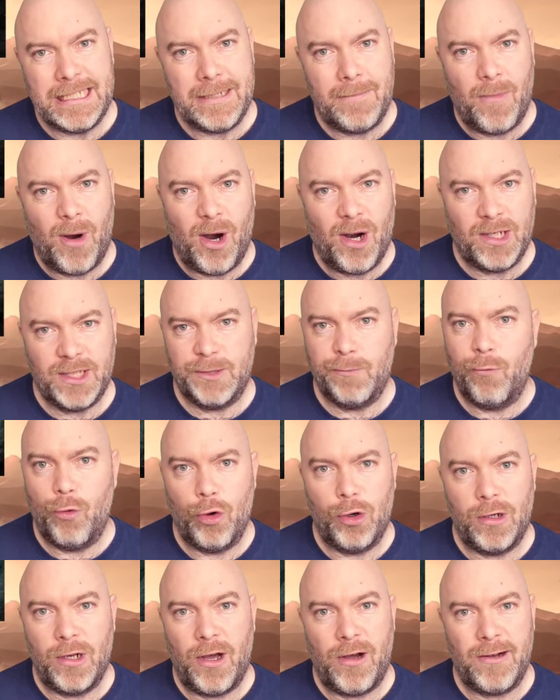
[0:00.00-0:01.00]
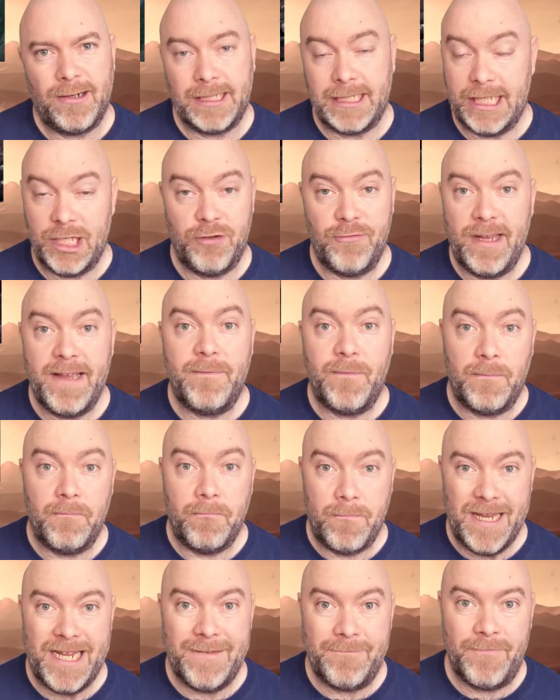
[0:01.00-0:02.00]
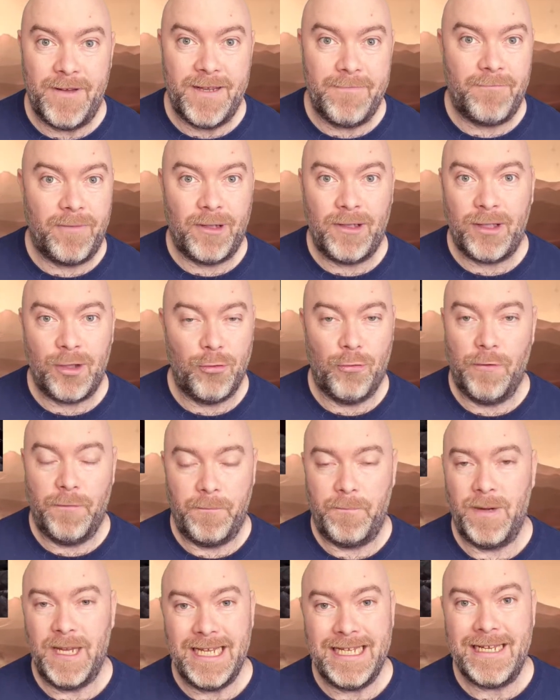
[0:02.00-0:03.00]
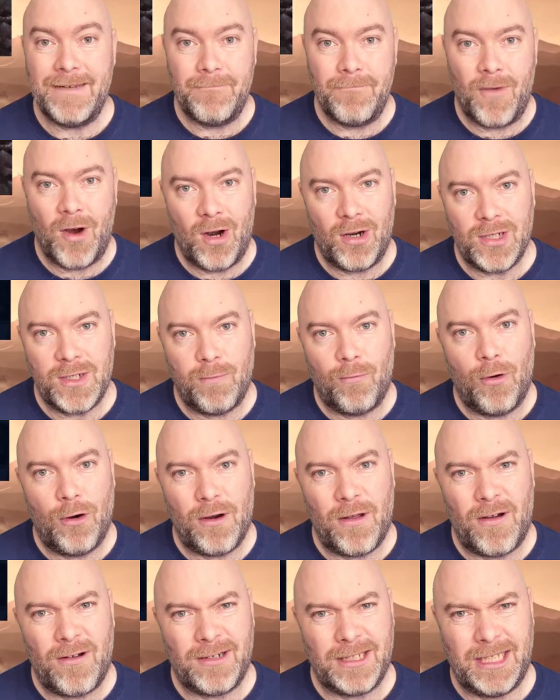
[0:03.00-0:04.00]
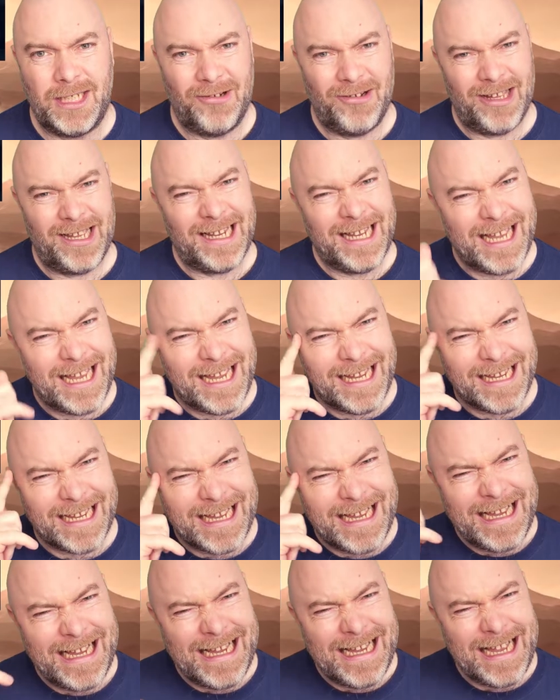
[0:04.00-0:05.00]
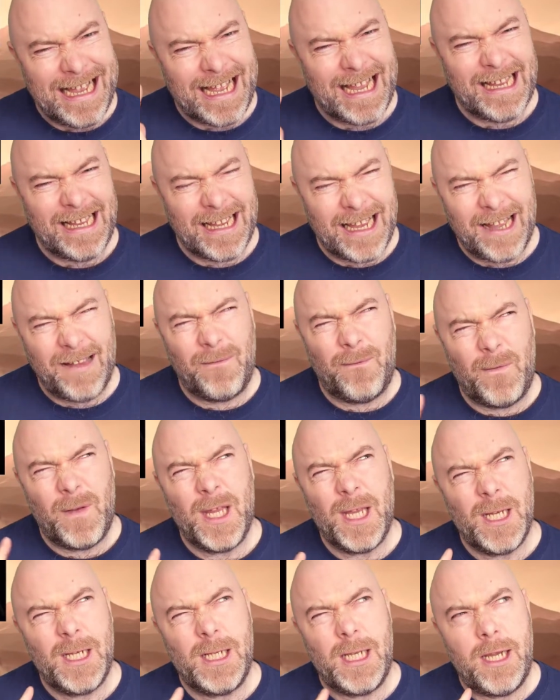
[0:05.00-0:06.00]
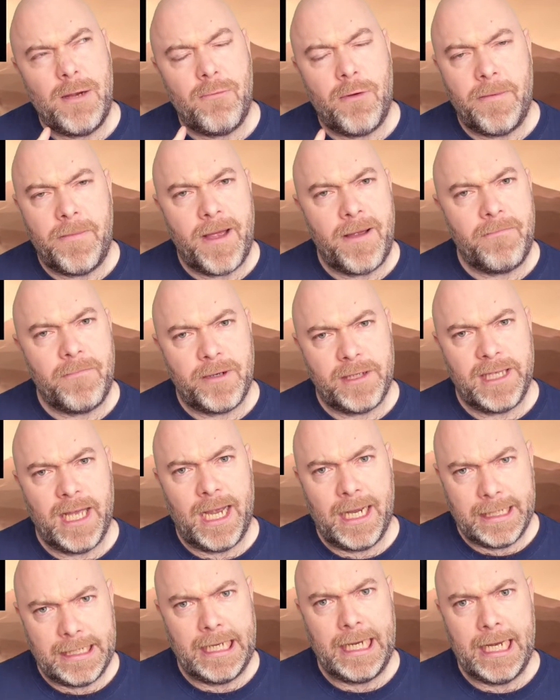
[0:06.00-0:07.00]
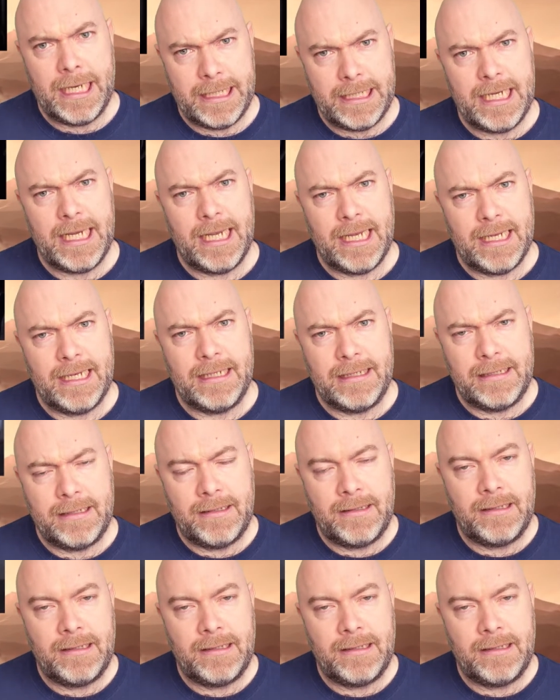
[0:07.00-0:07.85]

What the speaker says: to Mars Warlogs, and you even meet people who have been in Mars Warlogs, and you're like, hey, I vaguely remember that guy, yeah.